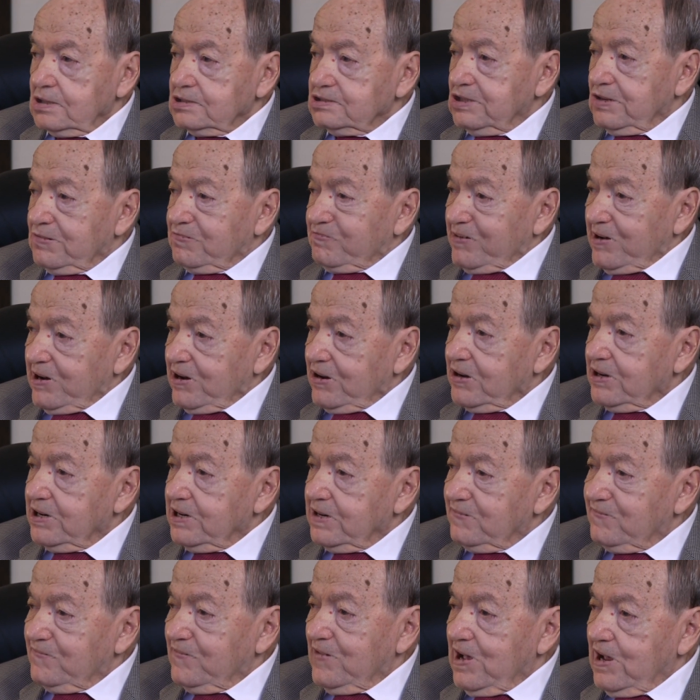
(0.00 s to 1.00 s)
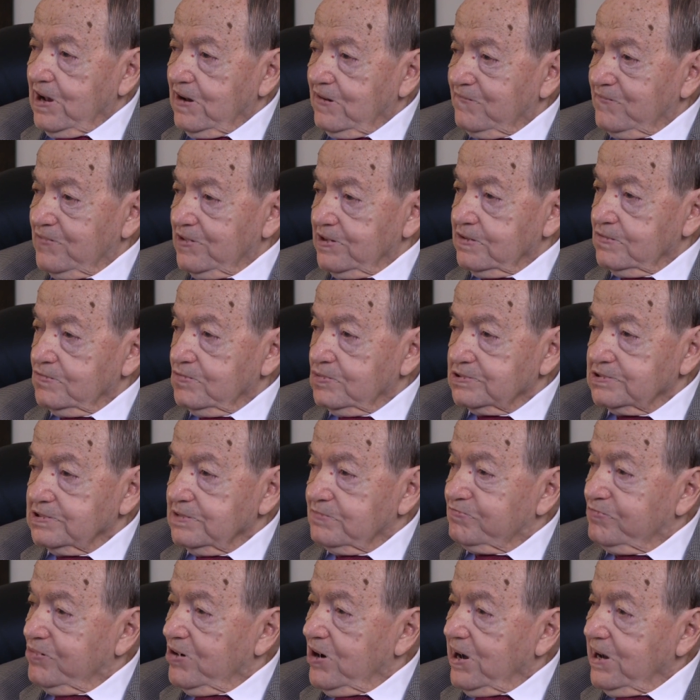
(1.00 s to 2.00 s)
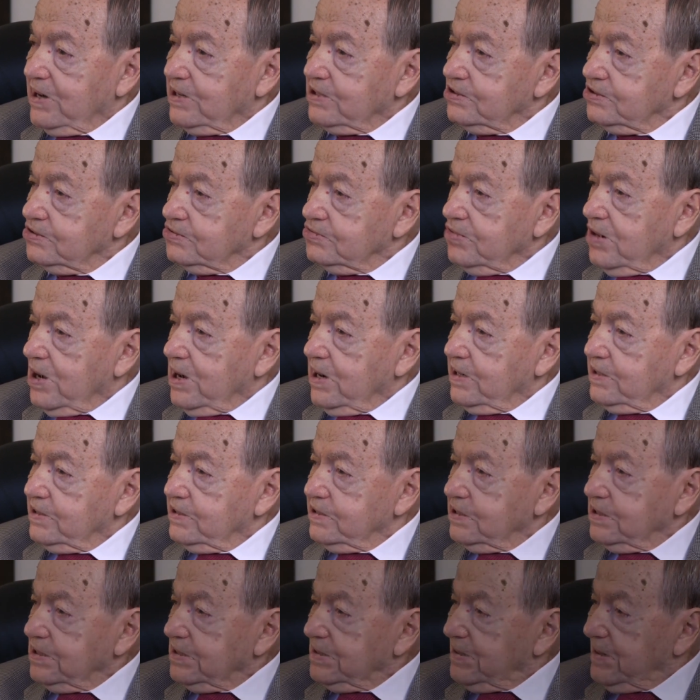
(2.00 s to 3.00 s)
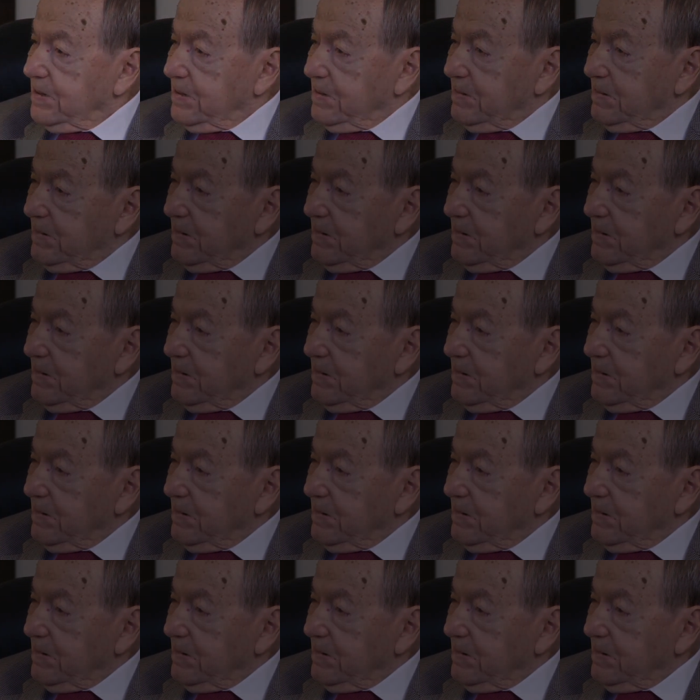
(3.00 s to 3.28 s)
So parent involvement was a brand new idea.